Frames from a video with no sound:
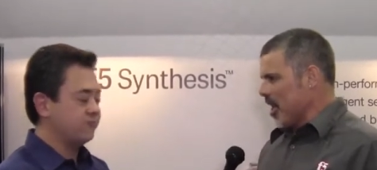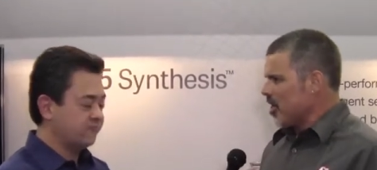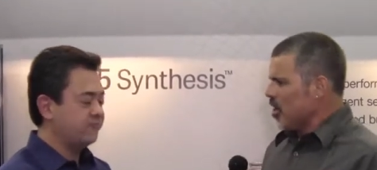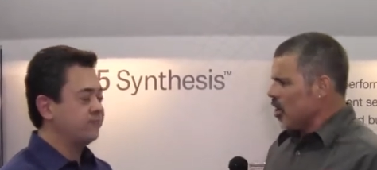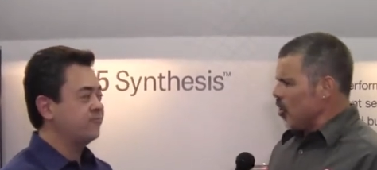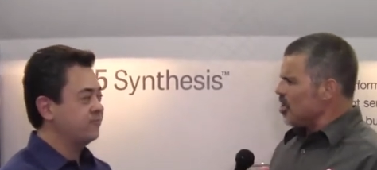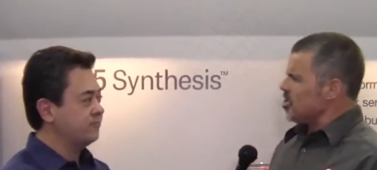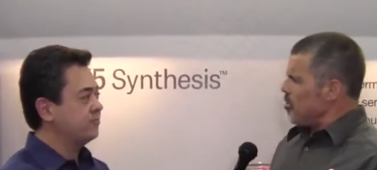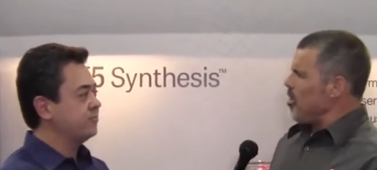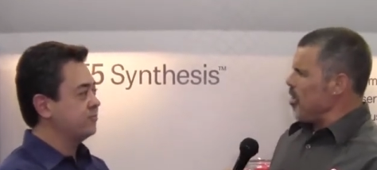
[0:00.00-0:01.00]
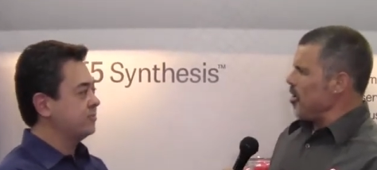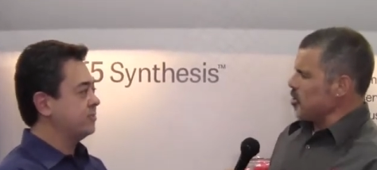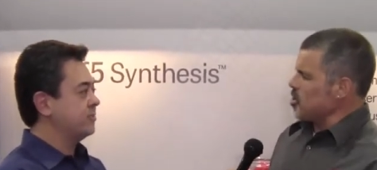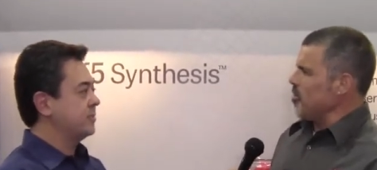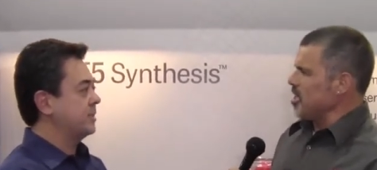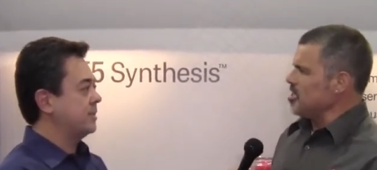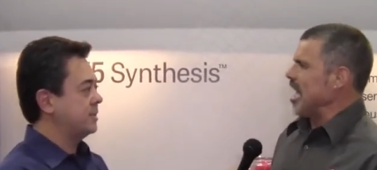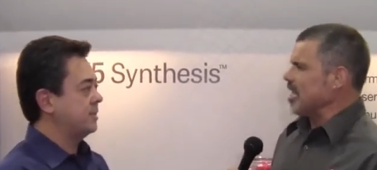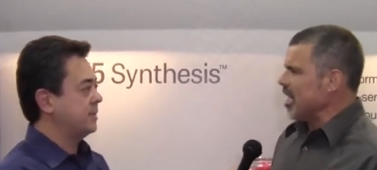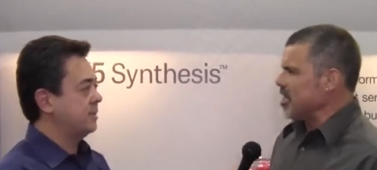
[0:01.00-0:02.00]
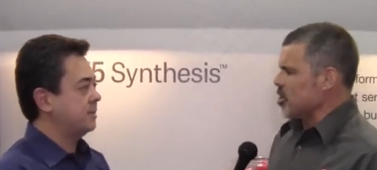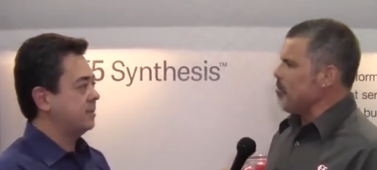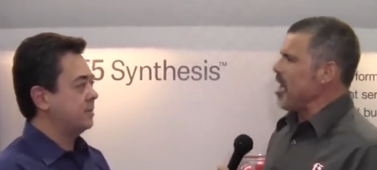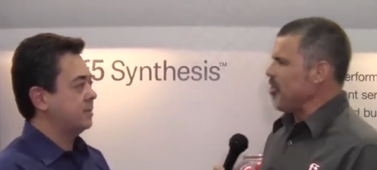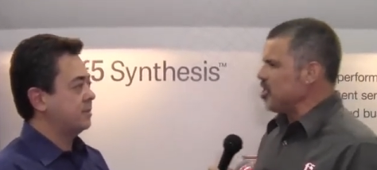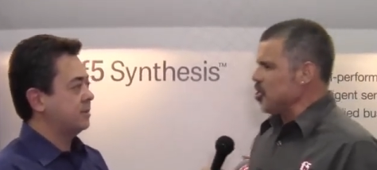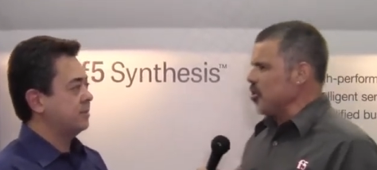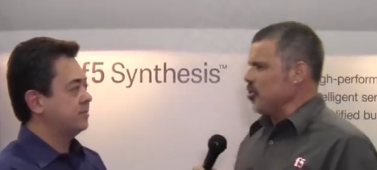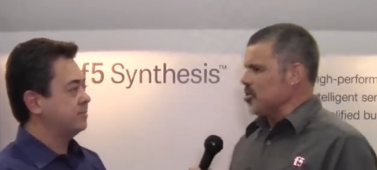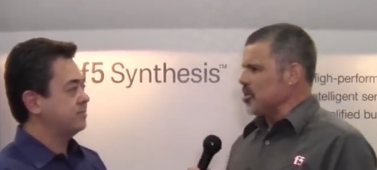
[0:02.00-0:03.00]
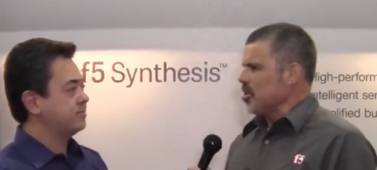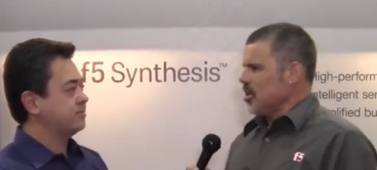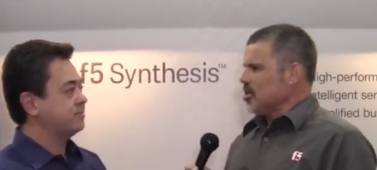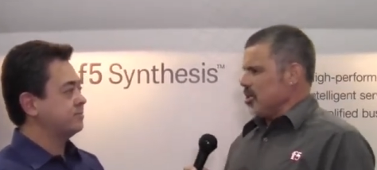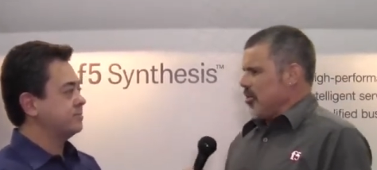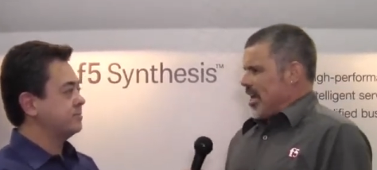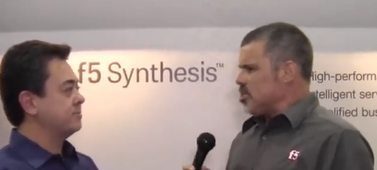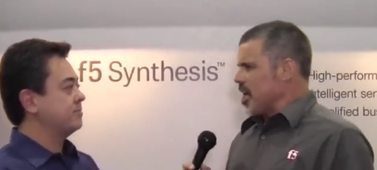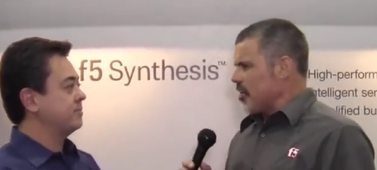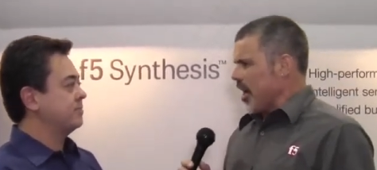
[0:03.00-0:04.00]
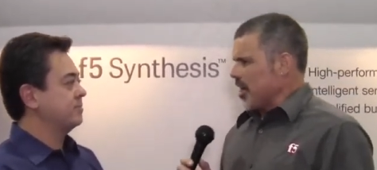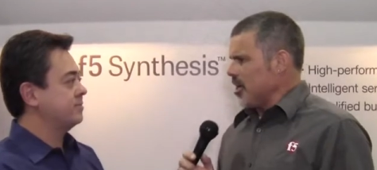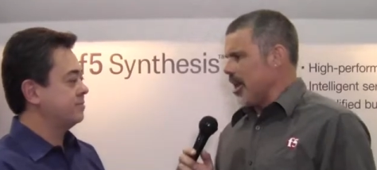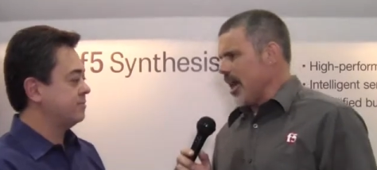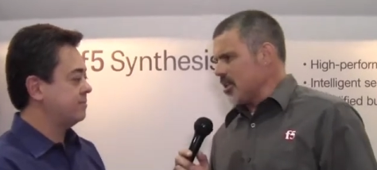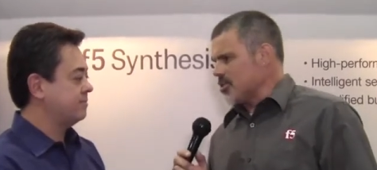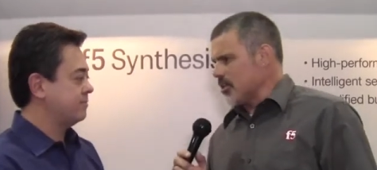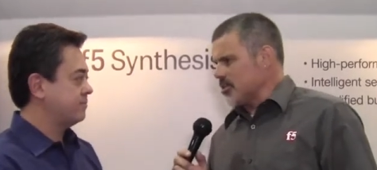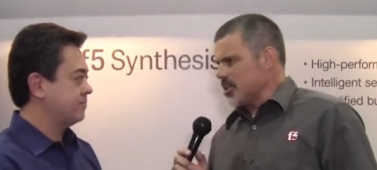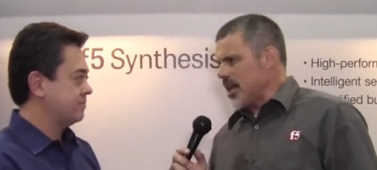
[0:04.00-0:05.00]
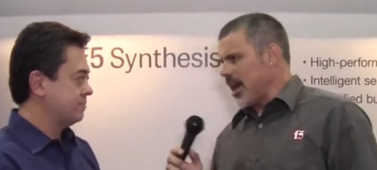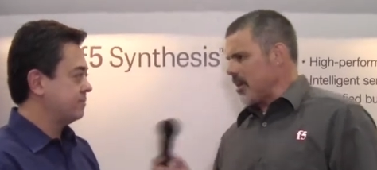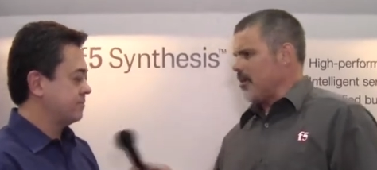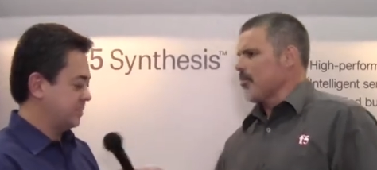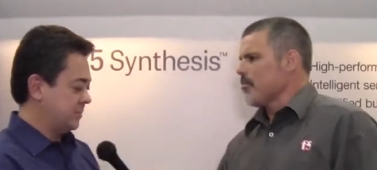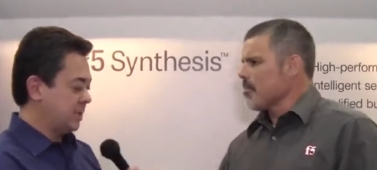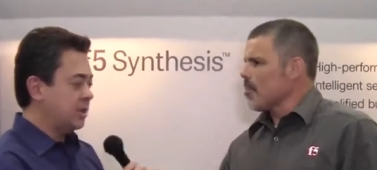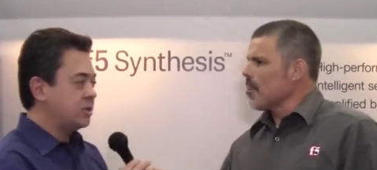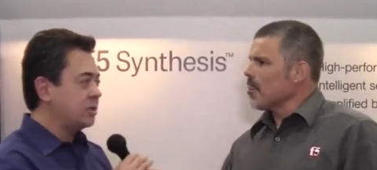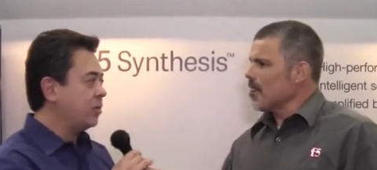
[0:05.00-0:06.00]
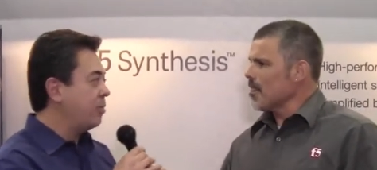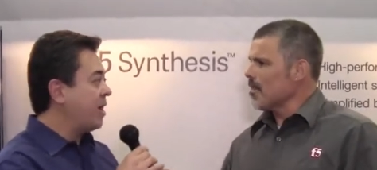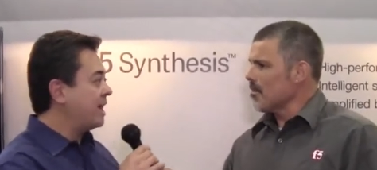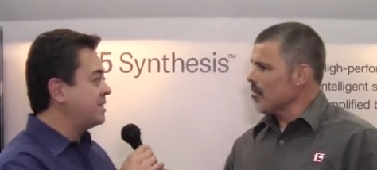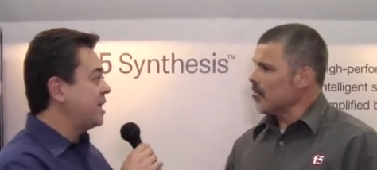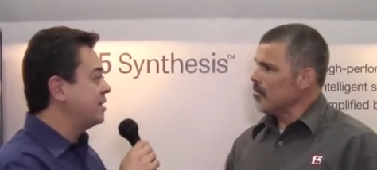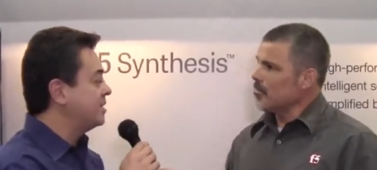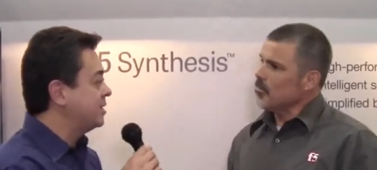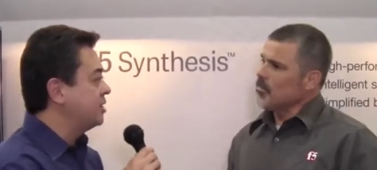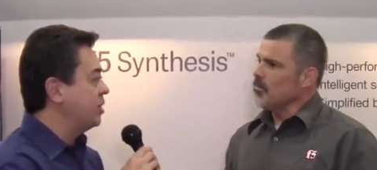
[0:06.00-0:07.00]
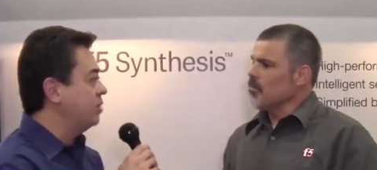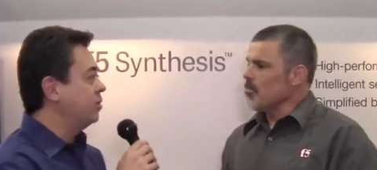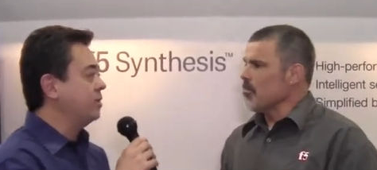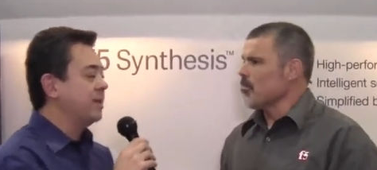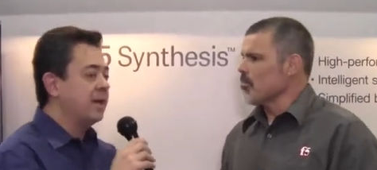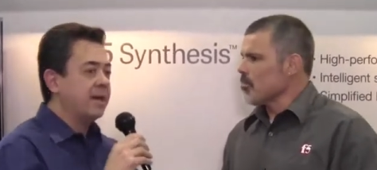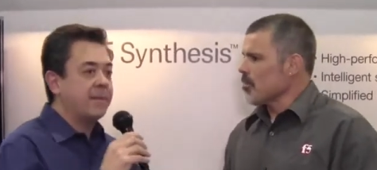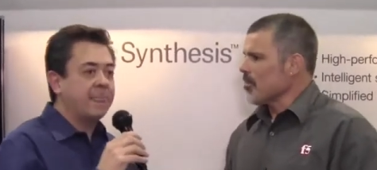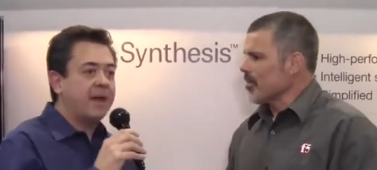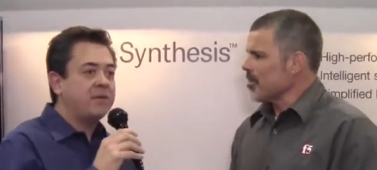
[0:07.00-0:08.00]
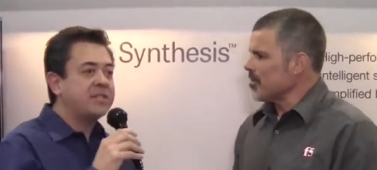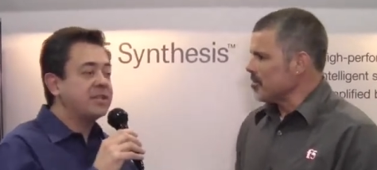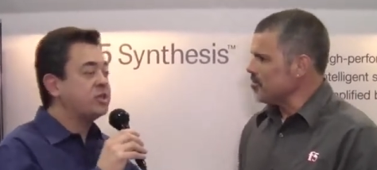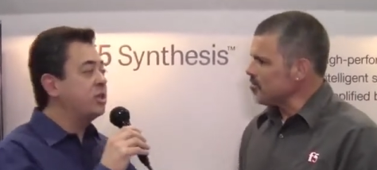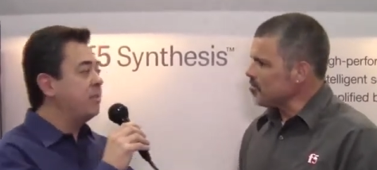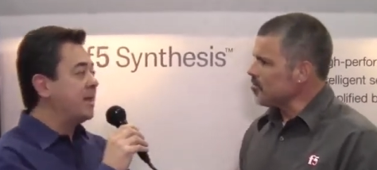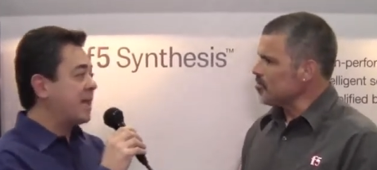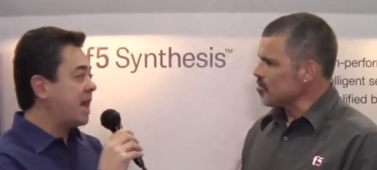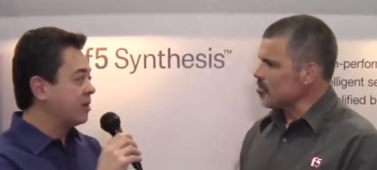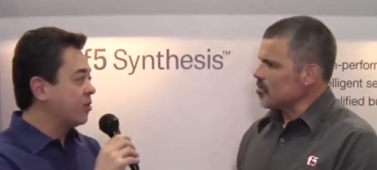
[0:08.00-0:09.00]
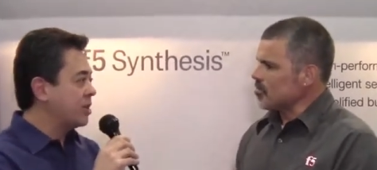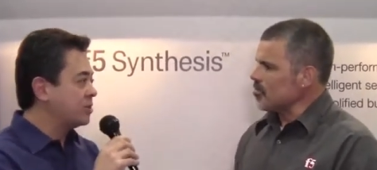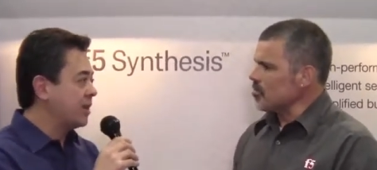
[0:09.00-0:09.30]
Speaker 1: but what are some of the some of the techniques or methods used to then generate a denial of service attack?
Speaker 2: Sure, we break it down into two I would say there's two main categories,